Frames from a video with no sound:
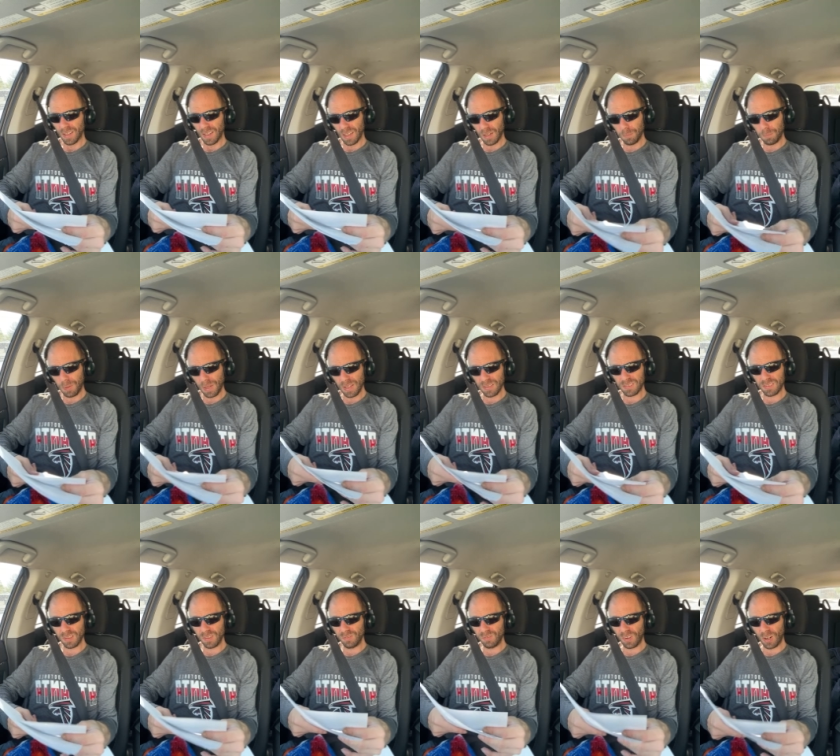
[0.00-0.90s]
In
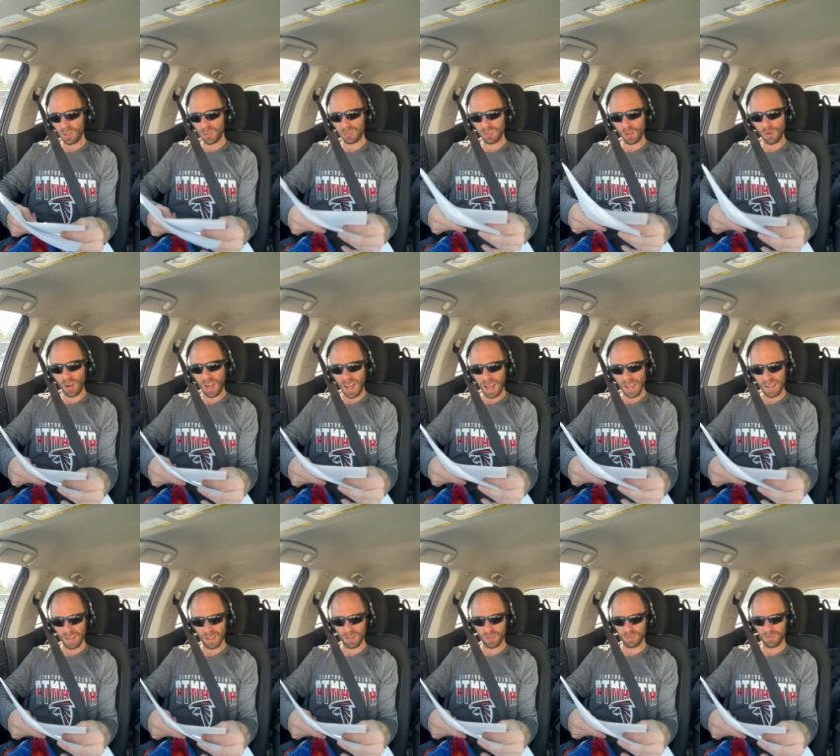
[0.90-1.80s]
Pinson versus
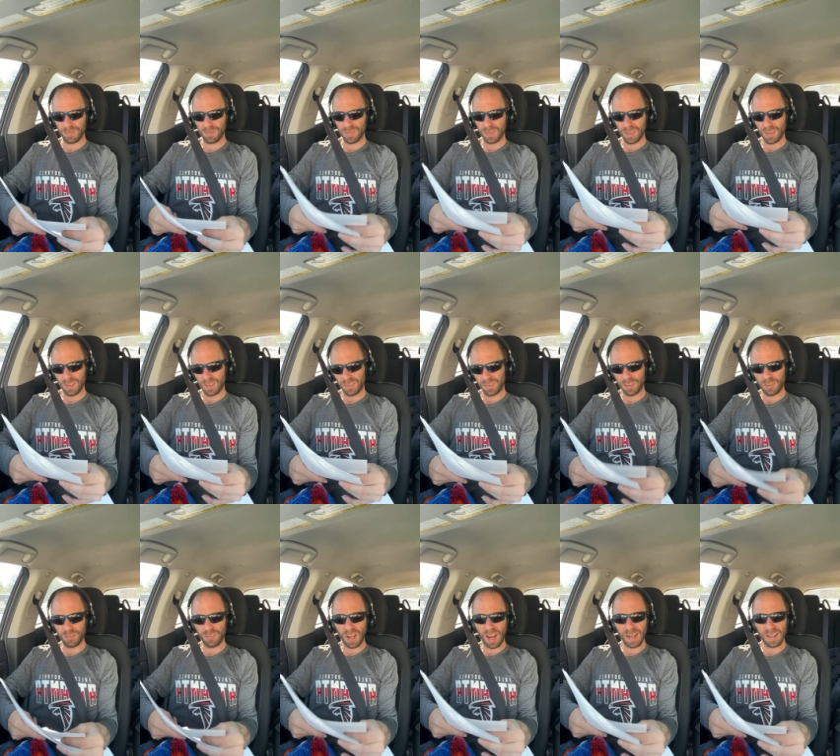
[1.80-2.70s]
Ohio, the
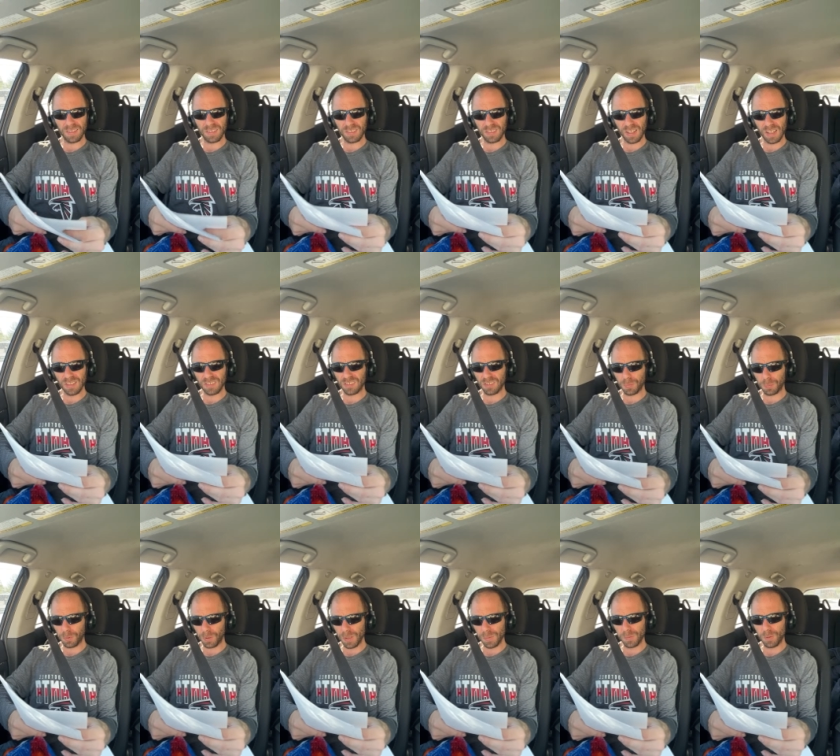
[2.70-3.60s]
United States
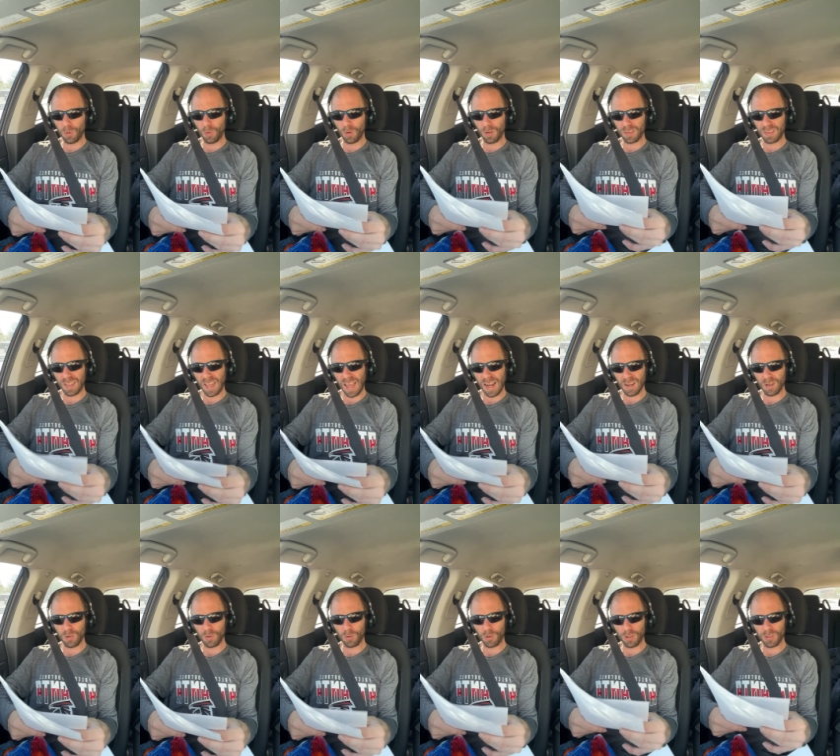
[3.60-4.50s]
Supreme Court
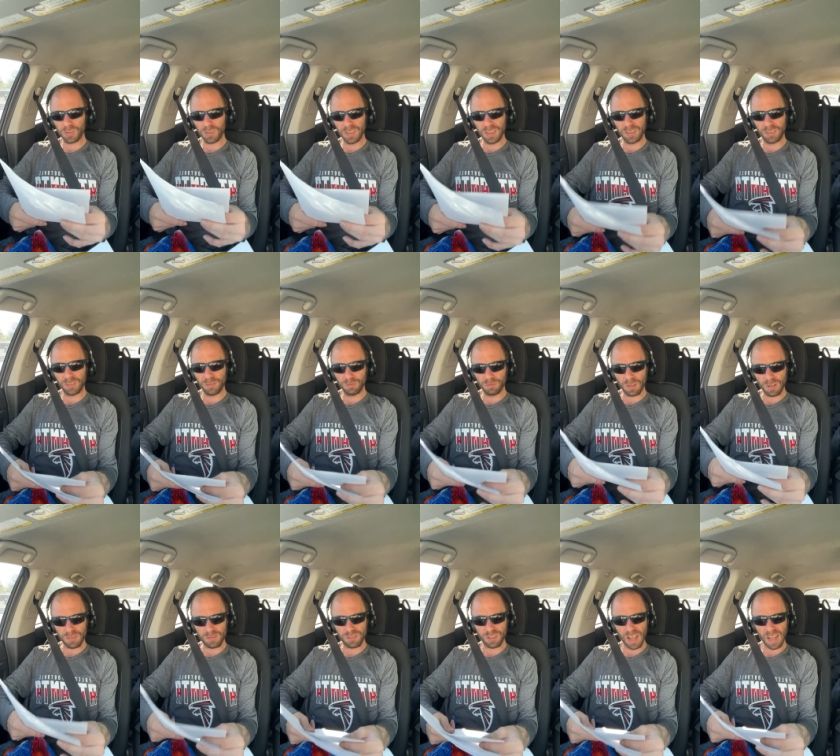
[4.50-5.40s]
categorically
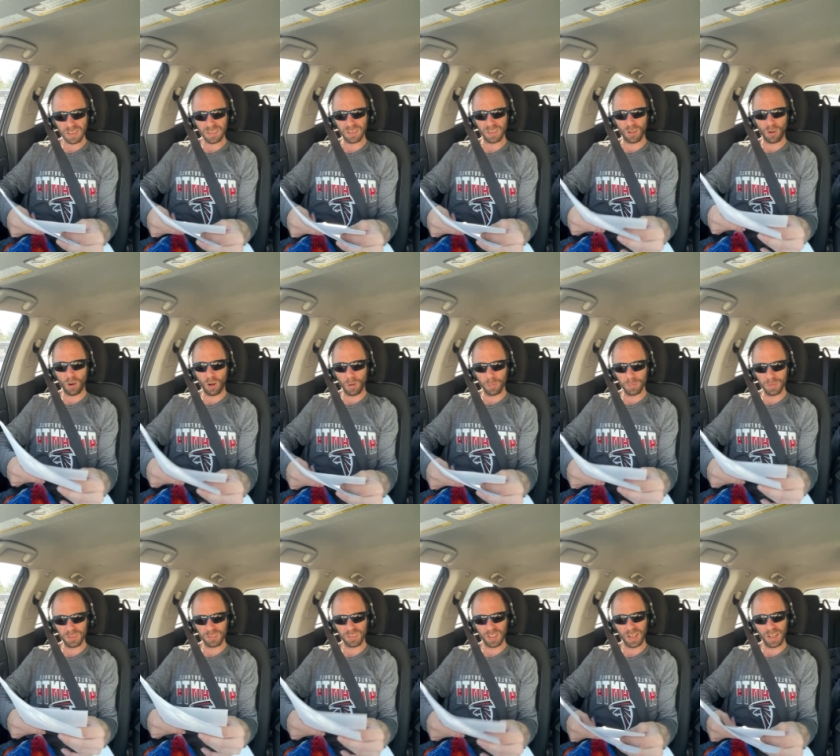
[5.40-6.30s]
rejected
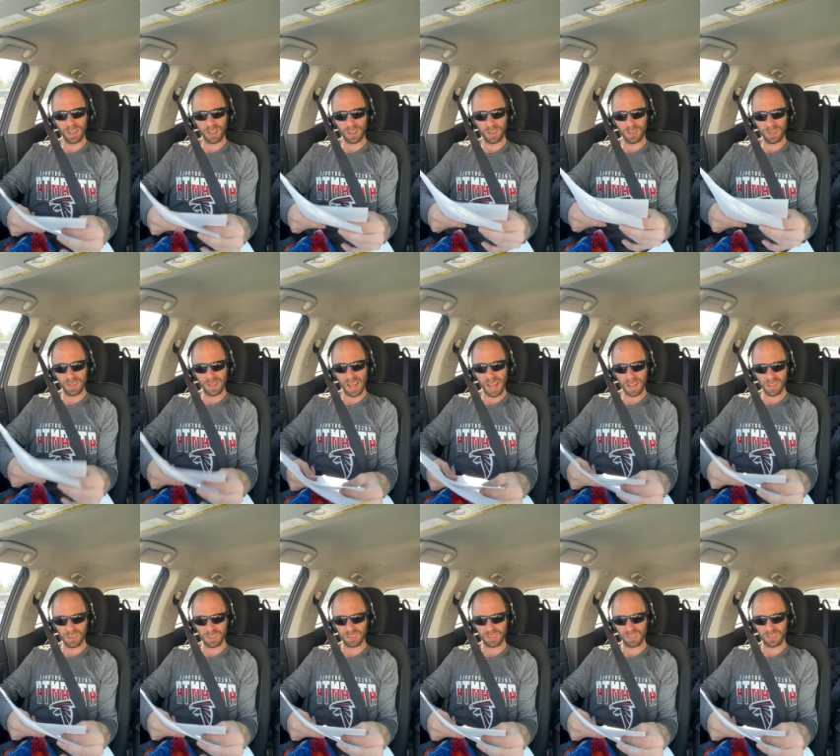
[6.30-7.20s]
harmless error
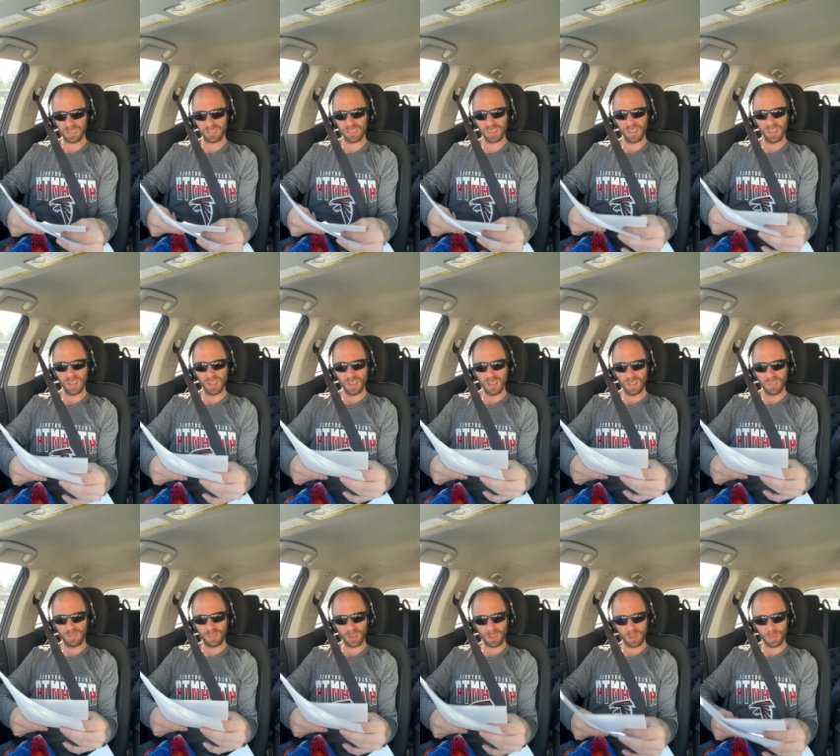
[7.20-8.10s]
analysis
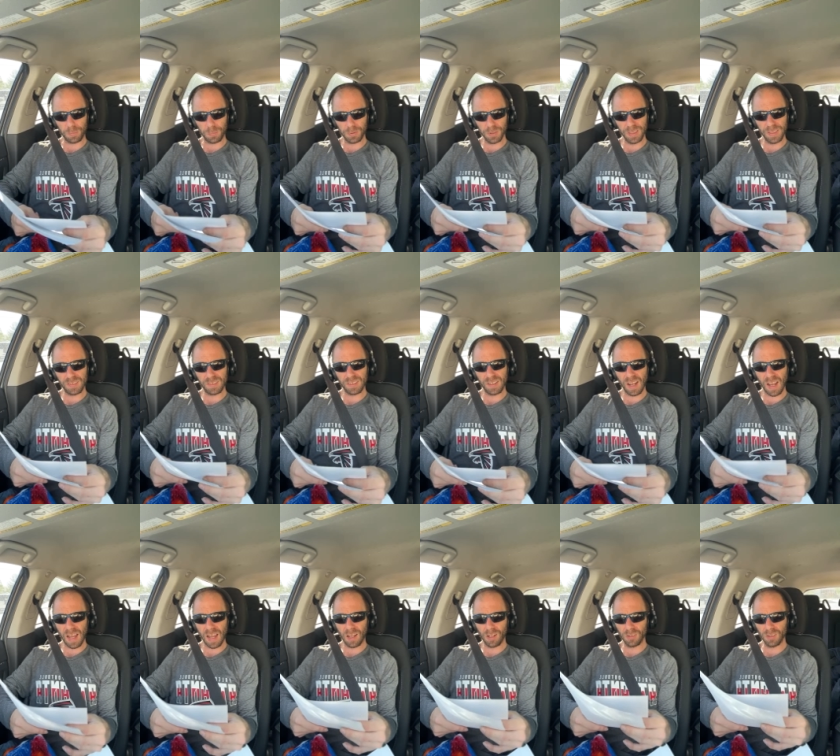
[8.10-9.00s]
for complete
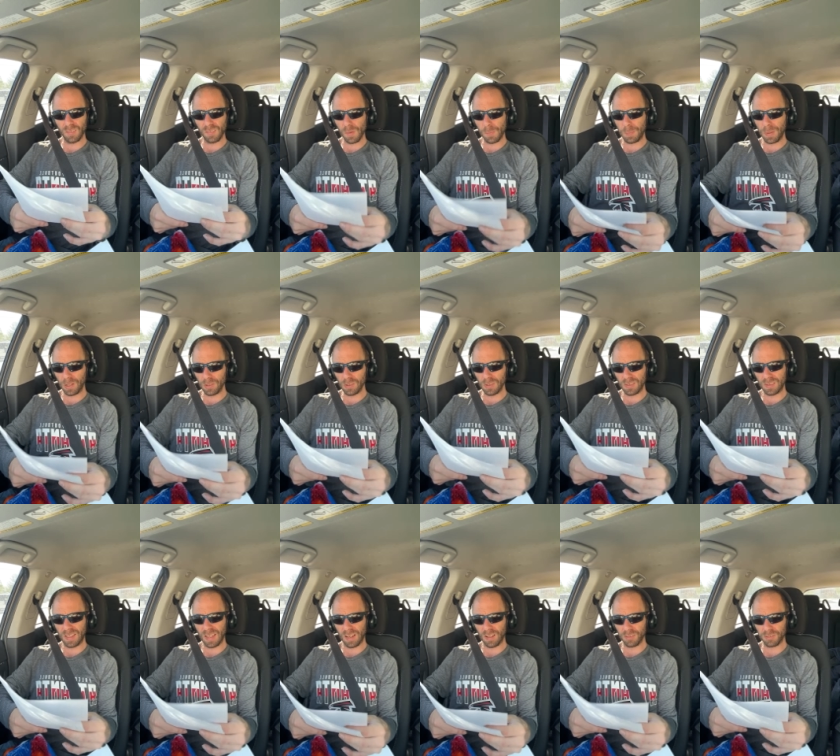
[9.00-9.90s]
denial of
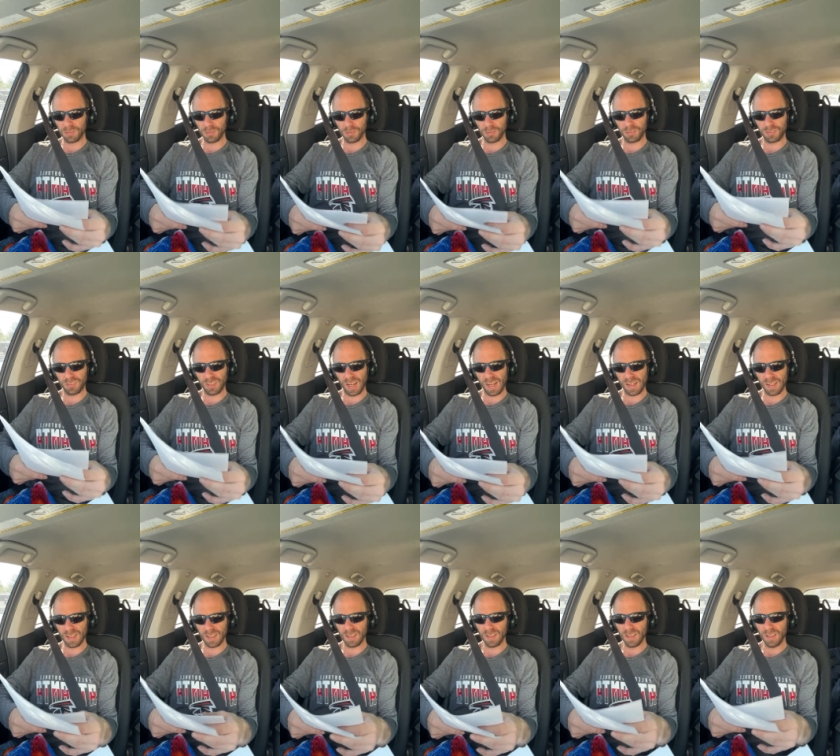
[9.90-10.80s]
appellate counsel,
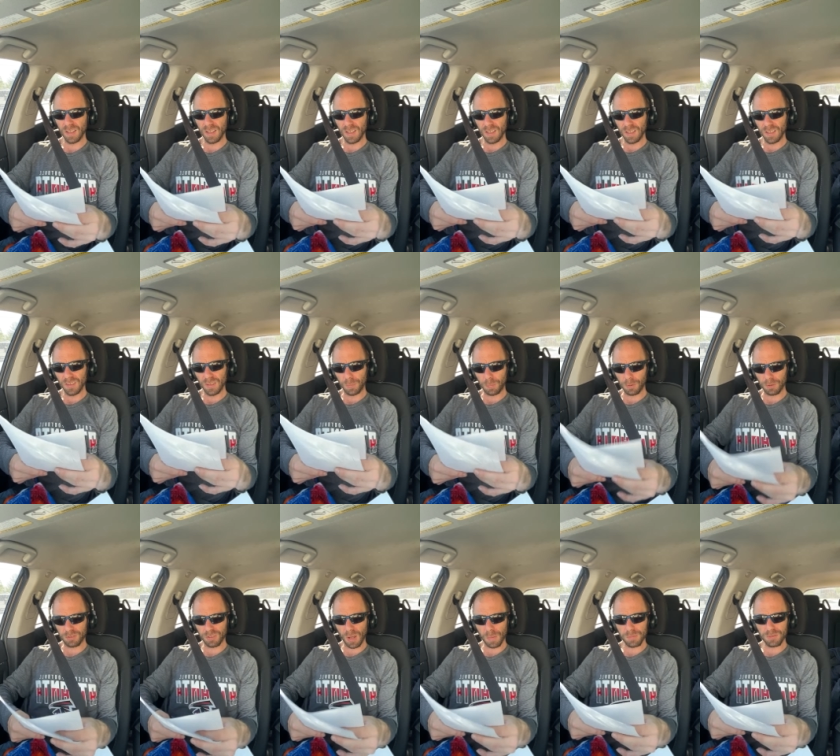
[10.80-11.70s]
stating the
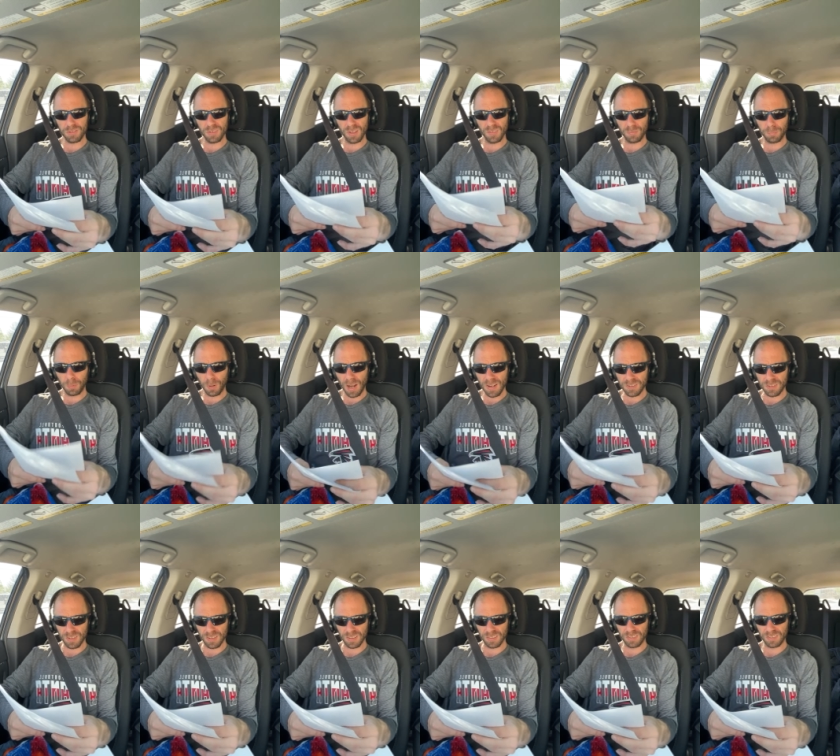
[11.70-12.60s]
presumption of
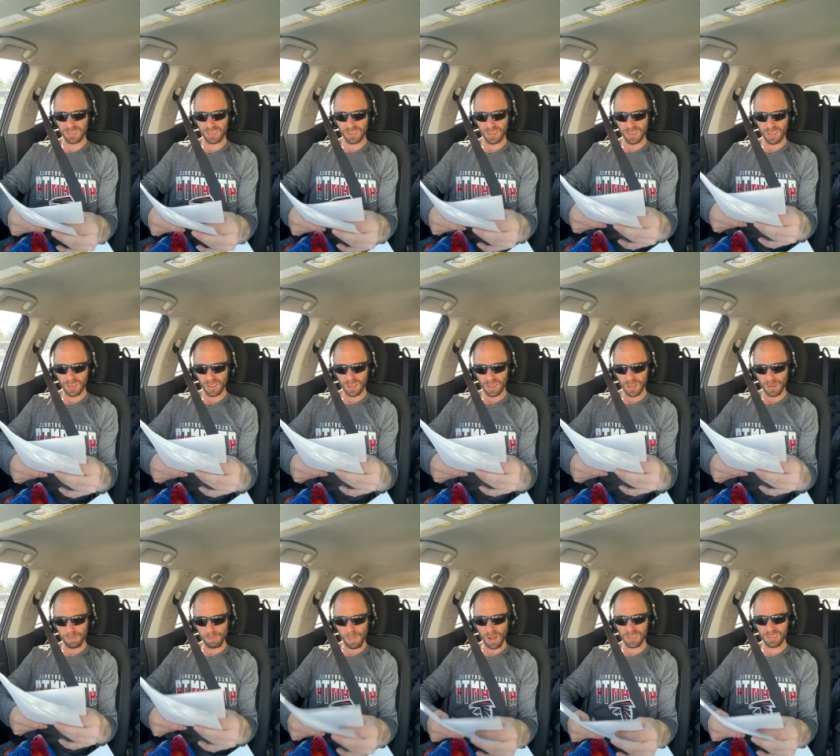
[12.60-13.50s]
prejudice
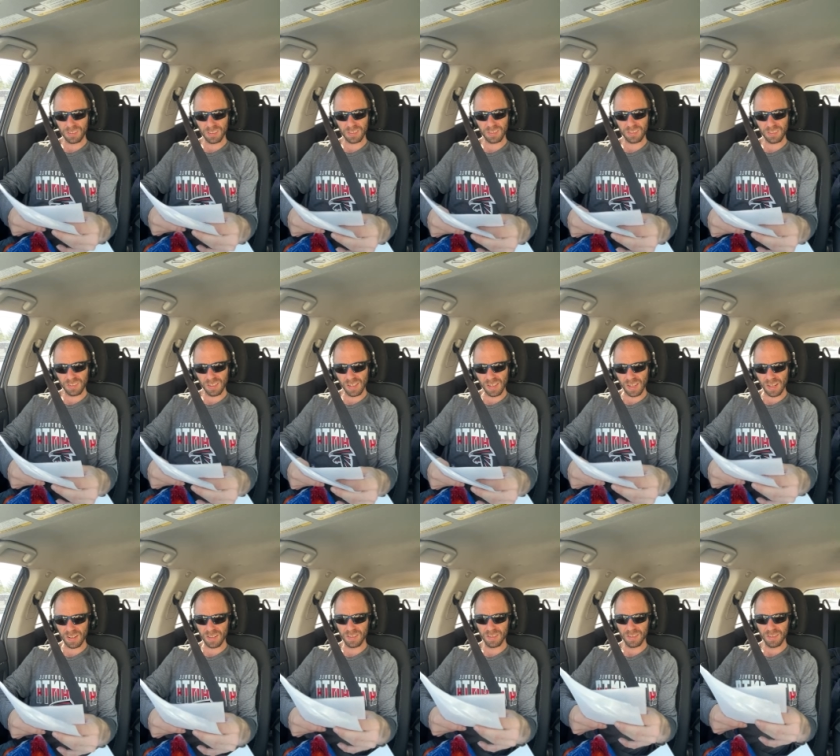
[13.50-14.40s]
must
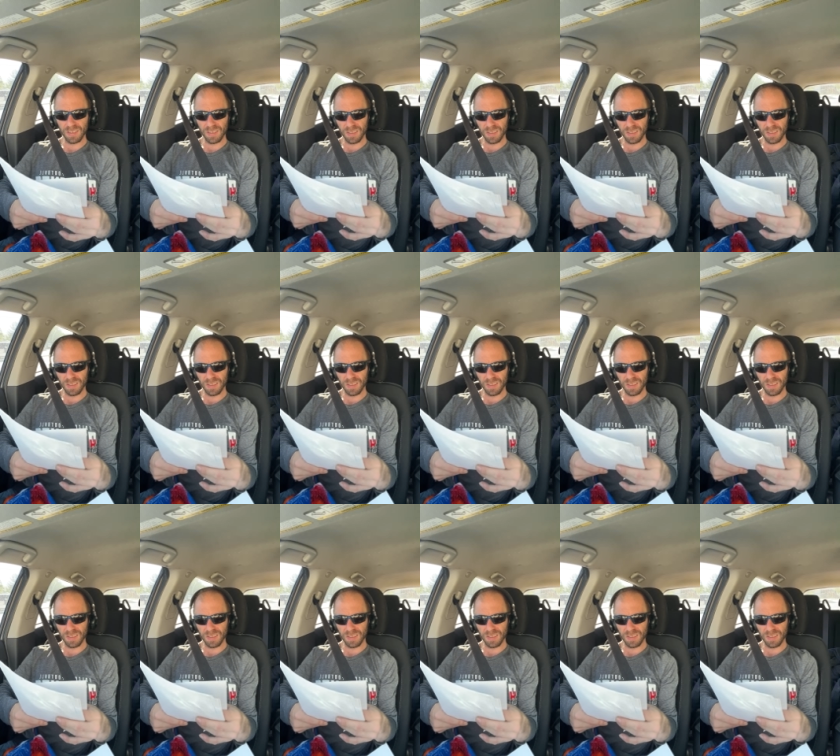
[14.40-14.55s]
extend